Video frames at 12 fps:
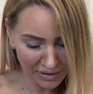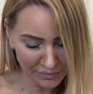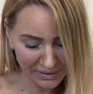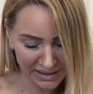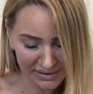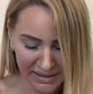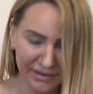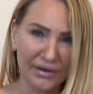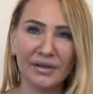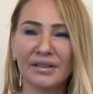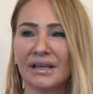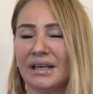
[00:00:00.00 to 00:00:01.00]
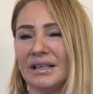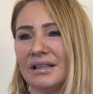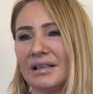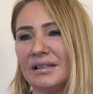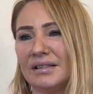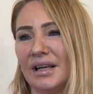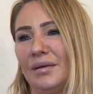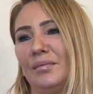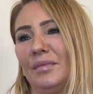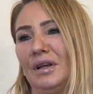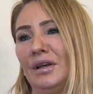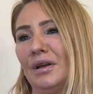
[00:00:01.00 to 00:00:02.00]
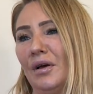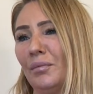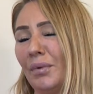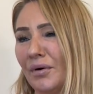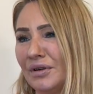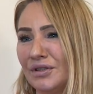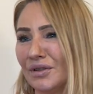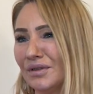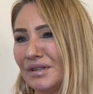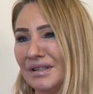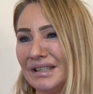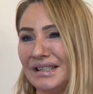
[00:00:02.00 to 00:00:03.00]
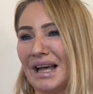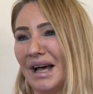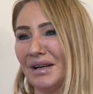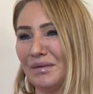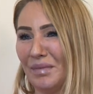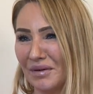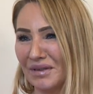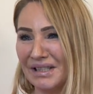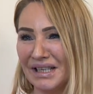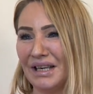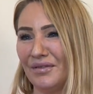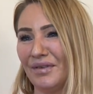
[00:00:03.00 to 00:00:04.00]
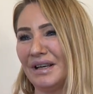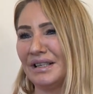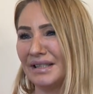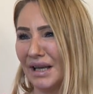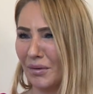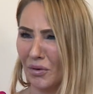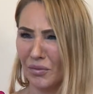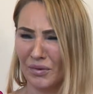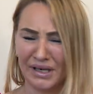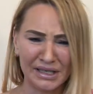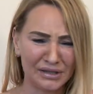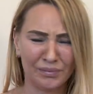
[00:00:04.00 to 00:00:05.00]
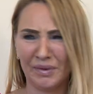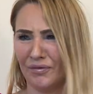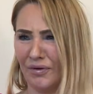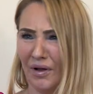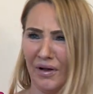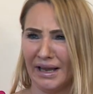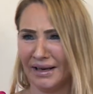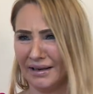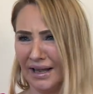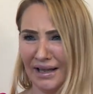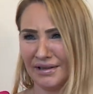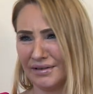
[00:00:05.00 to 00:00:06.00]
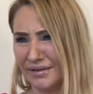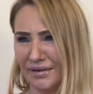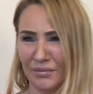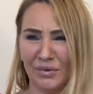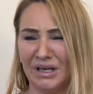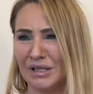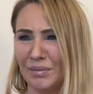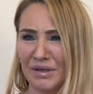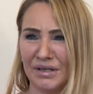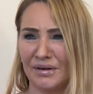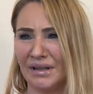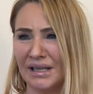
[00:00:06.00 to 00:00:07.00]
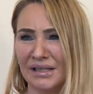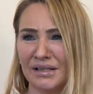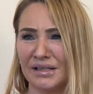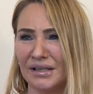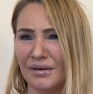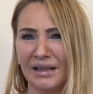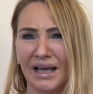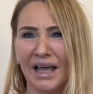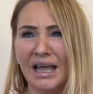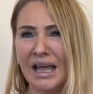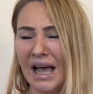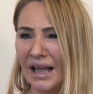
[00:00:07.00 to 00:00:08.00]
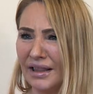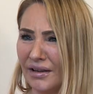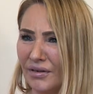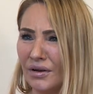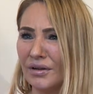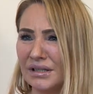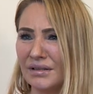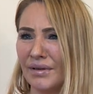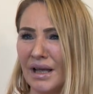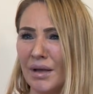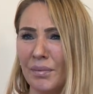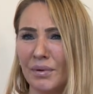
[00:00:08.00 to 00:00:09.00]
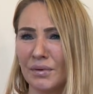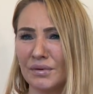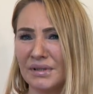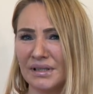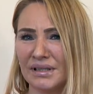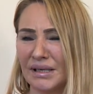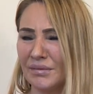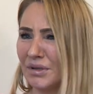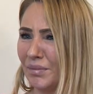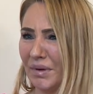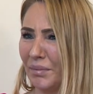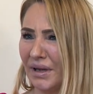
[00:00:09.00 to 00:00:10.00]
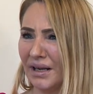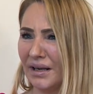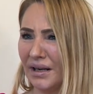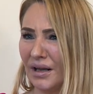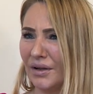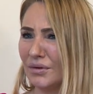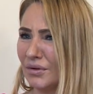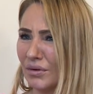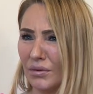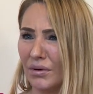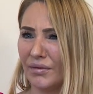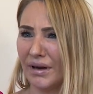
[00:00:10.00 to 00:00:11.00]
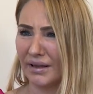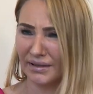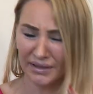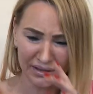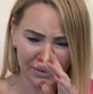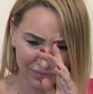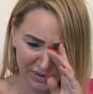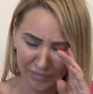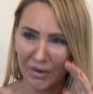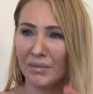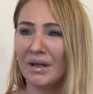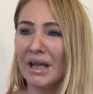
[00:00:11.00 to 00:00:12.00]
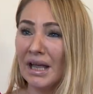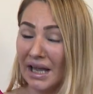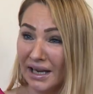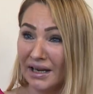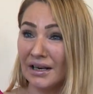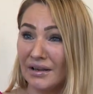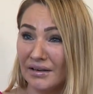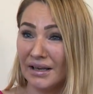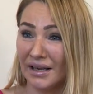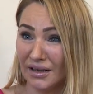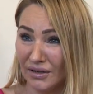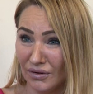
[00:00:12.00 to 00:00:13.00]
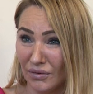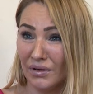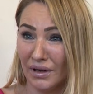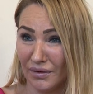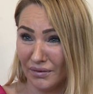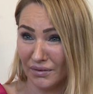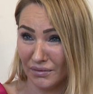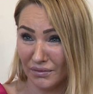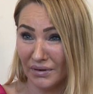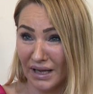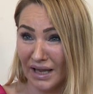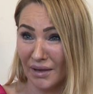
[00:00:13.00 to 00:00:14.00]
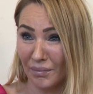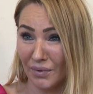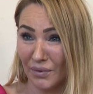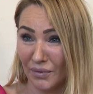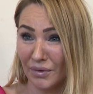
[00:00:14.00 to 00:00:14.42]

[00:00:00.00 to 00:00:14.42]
whole net zero thing, it does seem, Boris Johnson's dad's been on TV saying, we need to be flying less and we need to be doing this and doing that. And there are lots of airports that seem to be being closed all around the country at the moment, including your local airport.